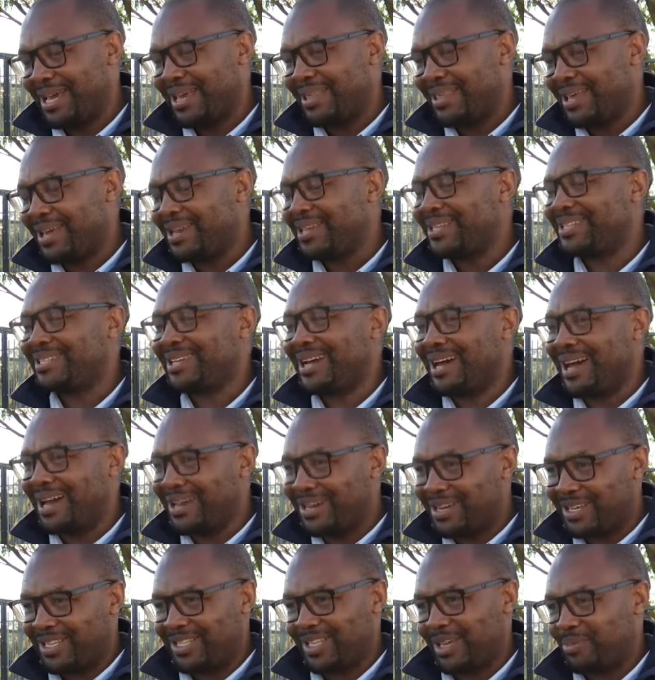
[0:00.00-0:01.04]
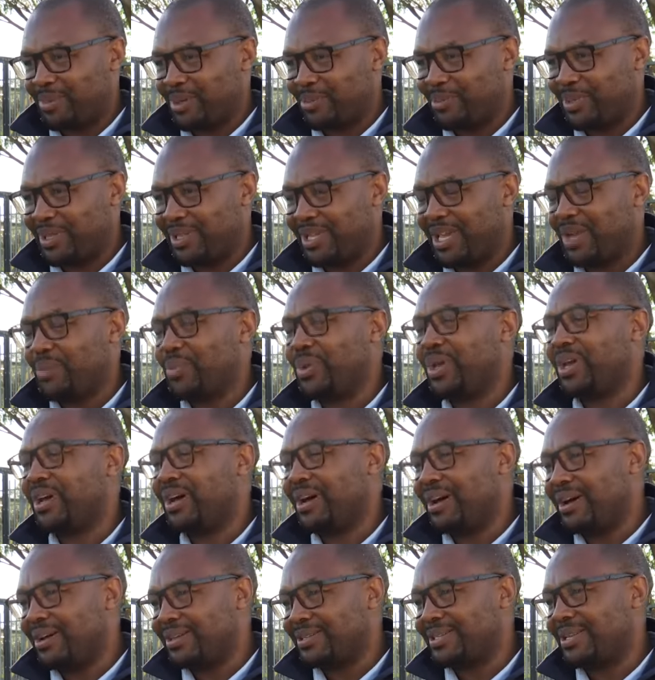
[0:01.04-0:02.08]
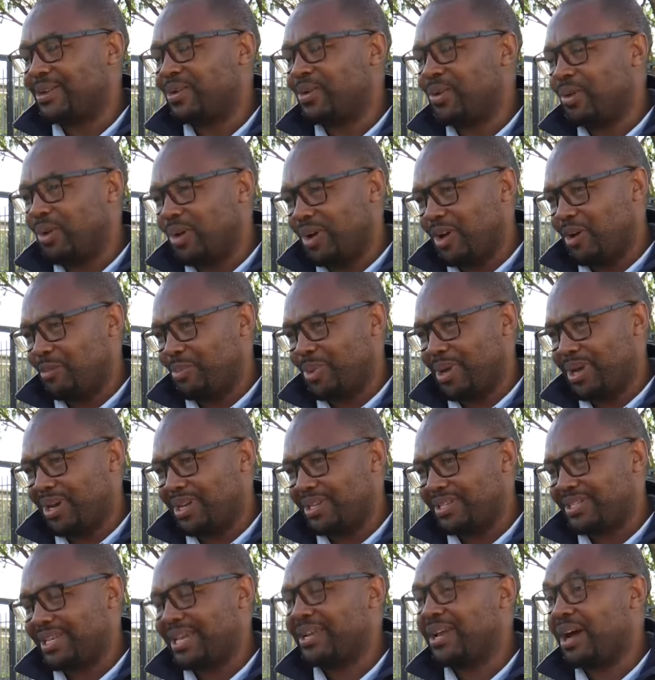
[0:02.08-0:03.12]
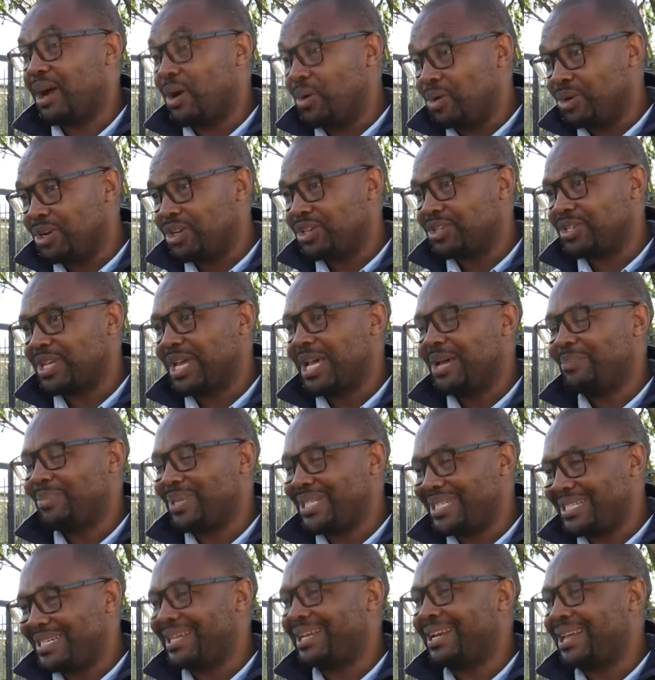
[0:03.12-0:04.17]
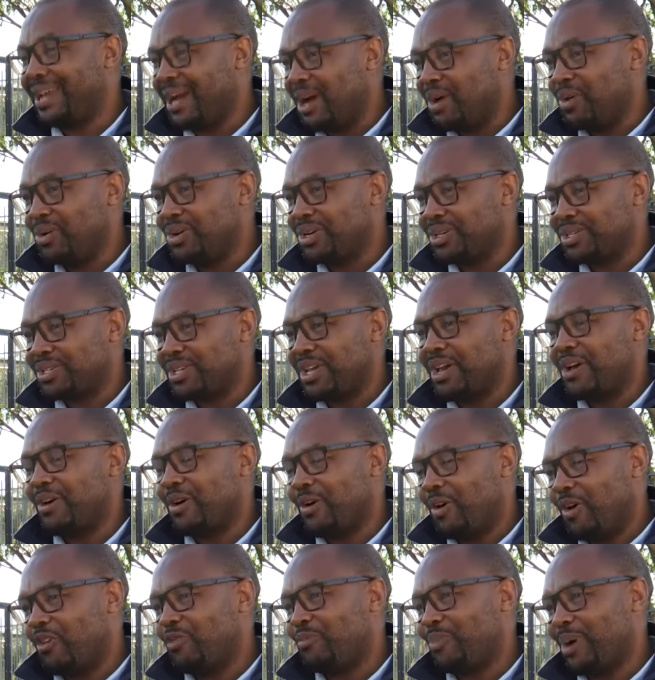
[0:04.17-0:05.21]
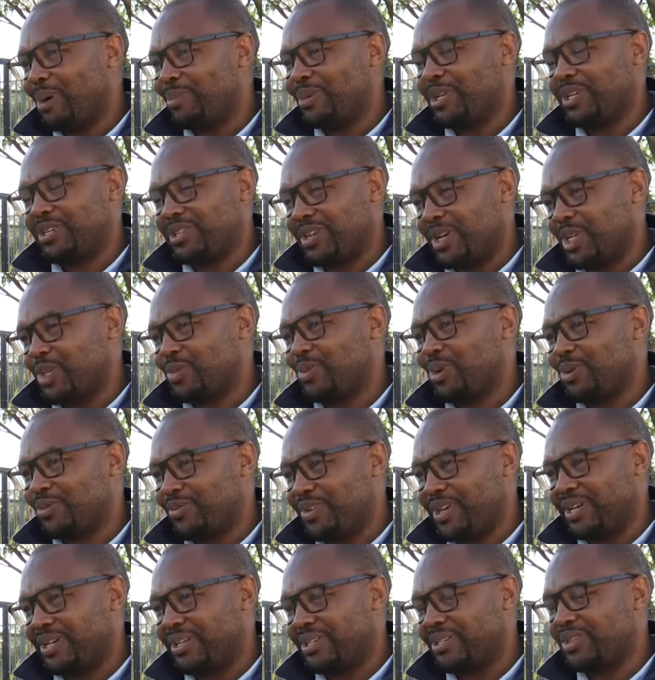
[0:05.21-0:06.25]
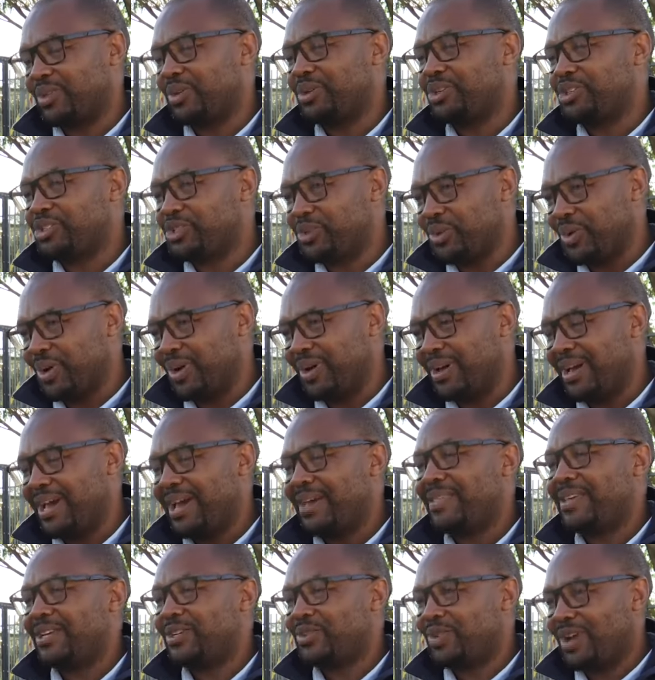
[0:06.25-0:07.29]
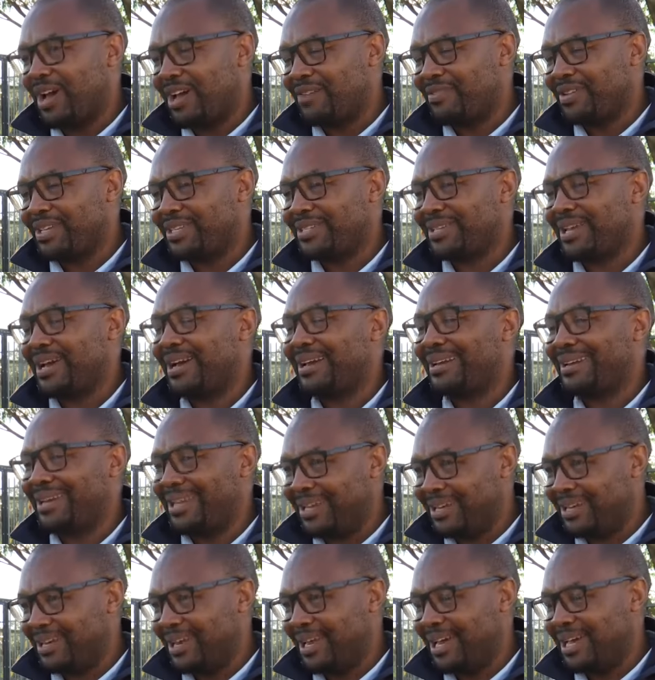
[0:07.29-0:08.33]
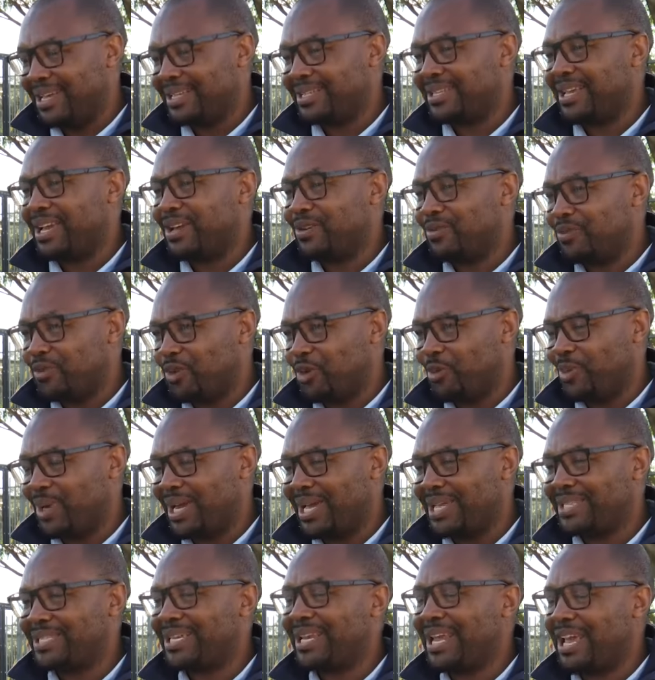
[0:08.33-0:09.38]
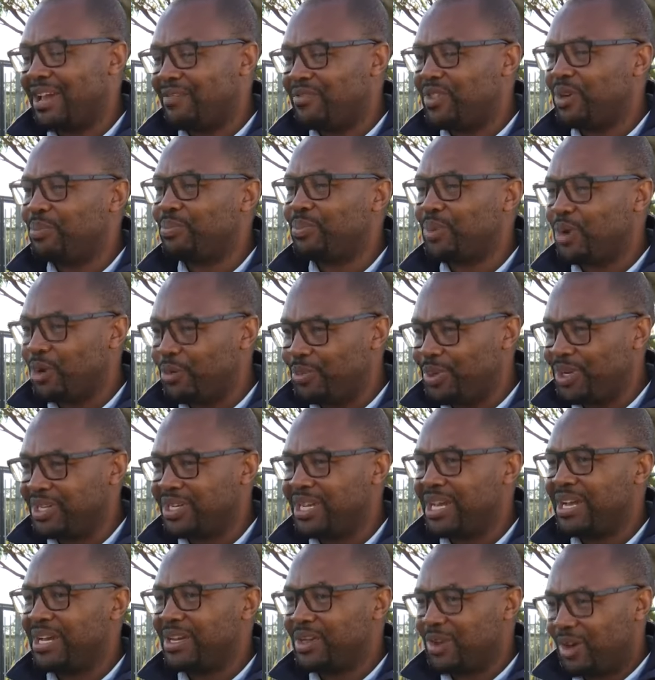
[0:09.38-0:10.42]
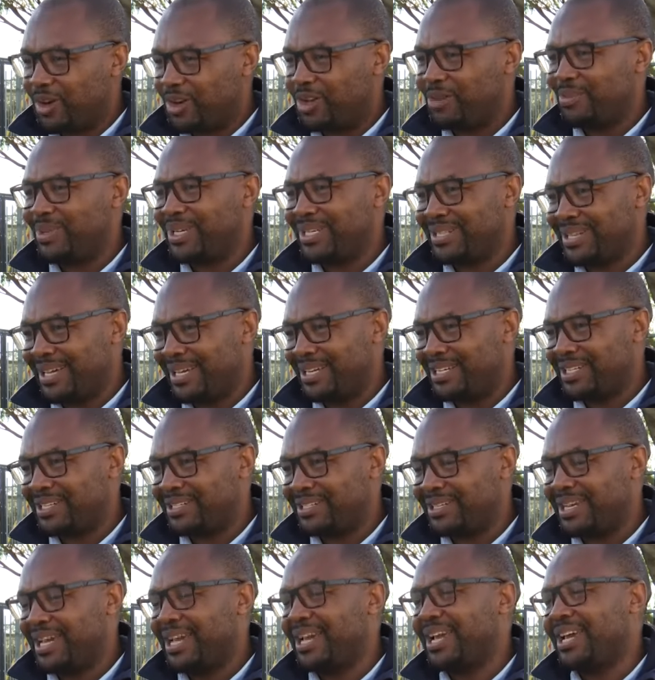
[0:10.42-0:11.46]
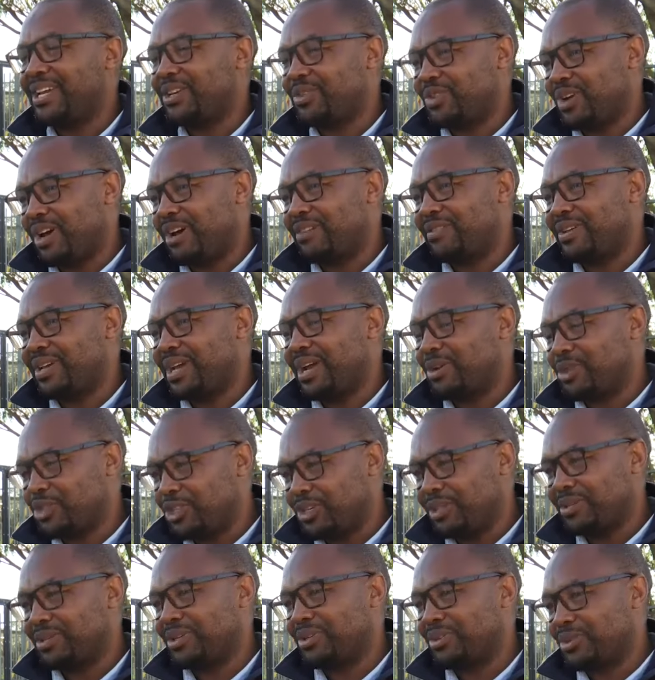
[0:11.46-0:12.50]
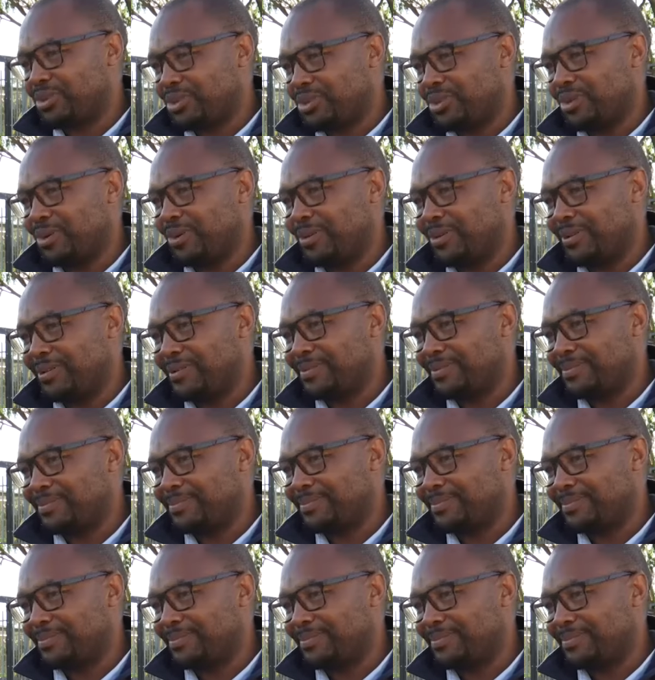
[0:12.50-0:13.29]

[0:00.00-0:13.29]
That is unacceptable and we are asking all our parents and owners, particularly owners of public transport vehicles to ensure that drivers are legalized and formalized and have the appropriate documentation and and driving our children to school.